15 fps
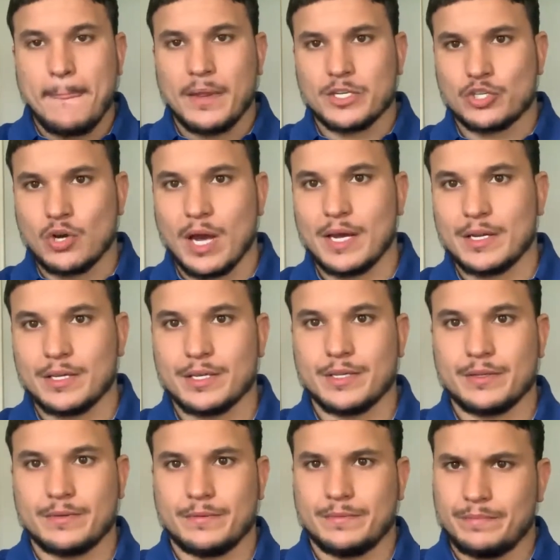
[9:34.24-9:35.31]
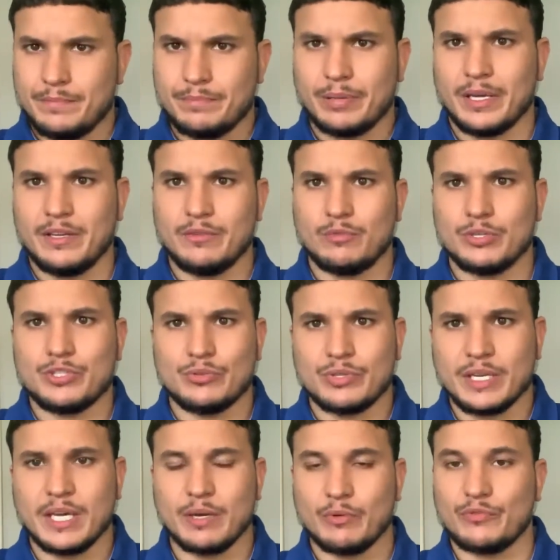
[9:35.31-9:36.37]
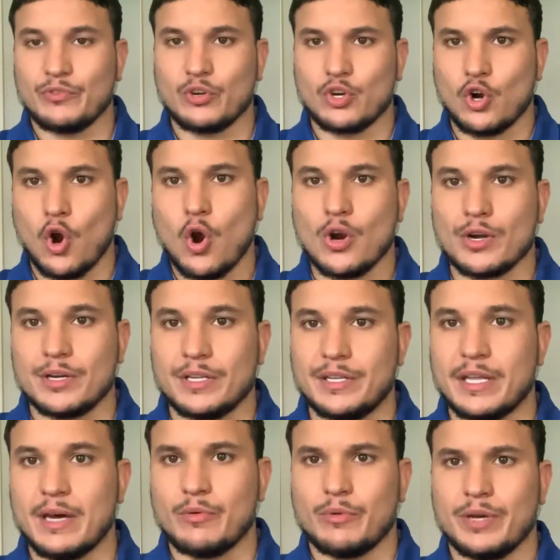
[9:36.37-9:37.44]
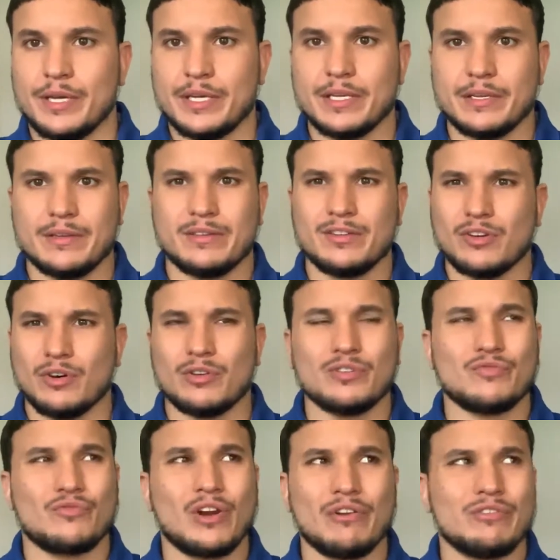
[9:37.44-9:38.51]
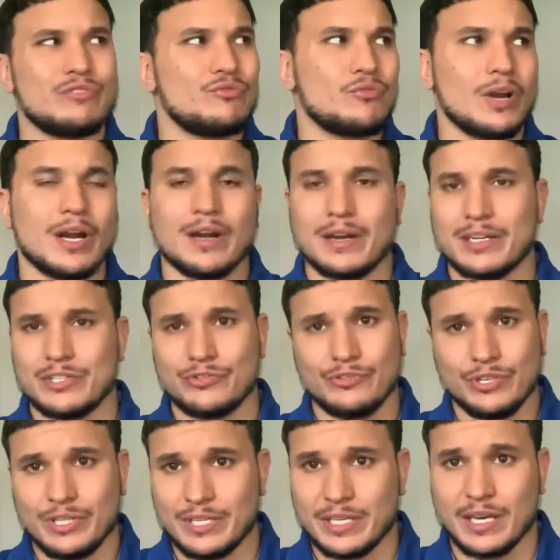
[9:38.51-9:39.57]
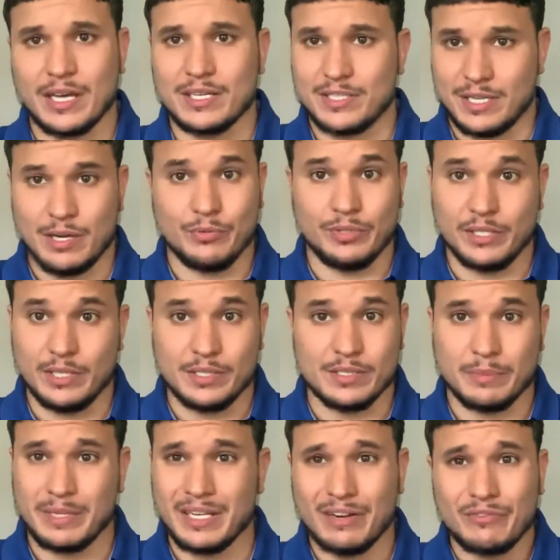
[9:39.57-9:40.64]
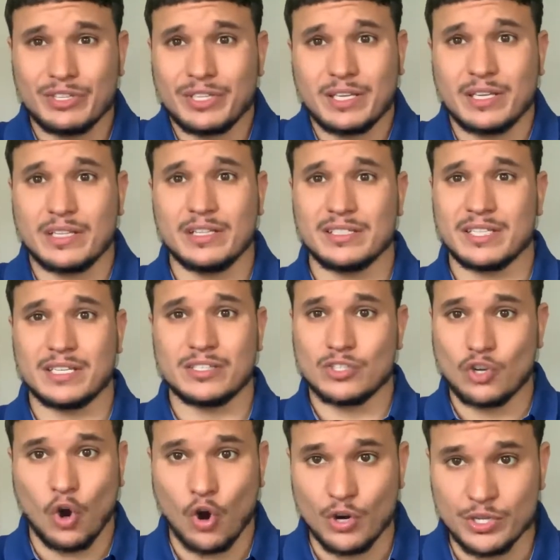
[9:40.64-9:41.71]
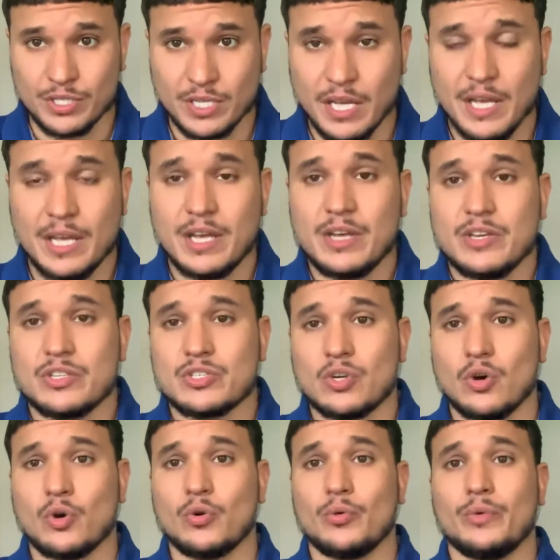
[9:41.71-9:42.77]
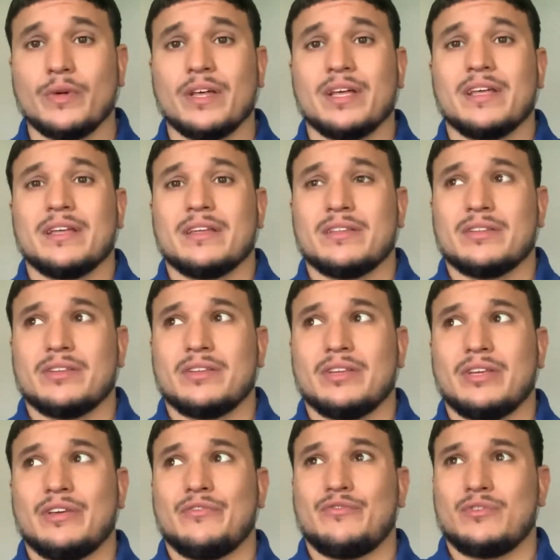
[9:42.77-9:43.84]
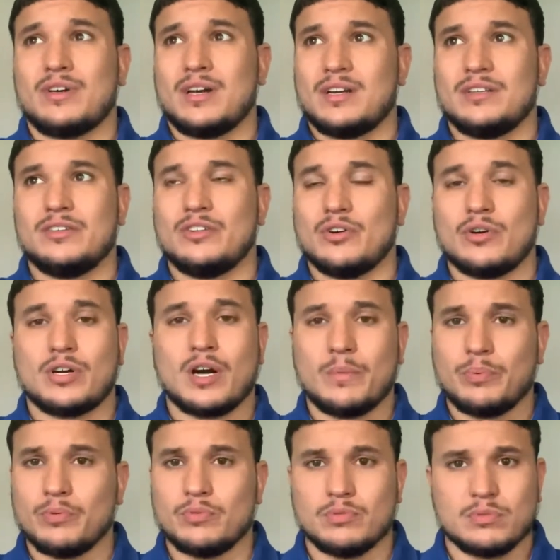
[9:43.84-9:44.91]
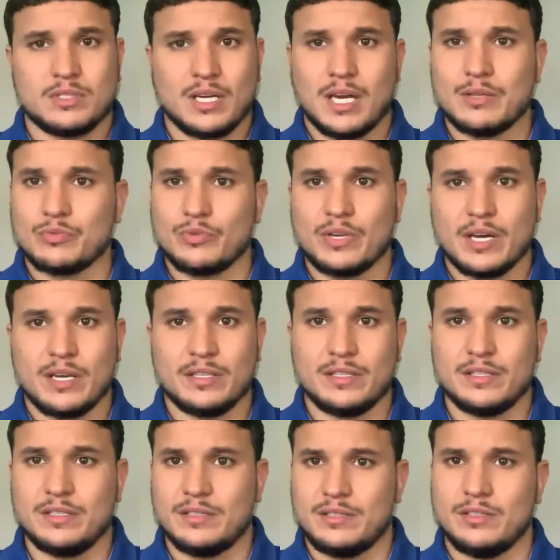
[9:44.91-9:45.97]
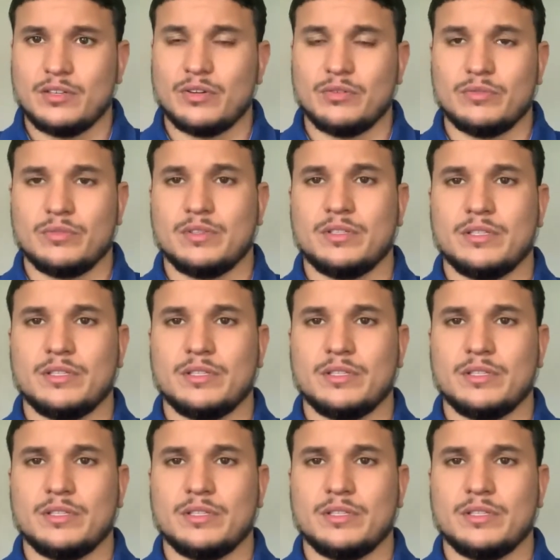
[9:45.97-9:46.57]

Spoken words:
try to pay what you can with your card, and that way, you know, it's very rare that you need cash nowadays. I mean, everything takes cards. So if you got, you know, a couple of times where you had to, you know,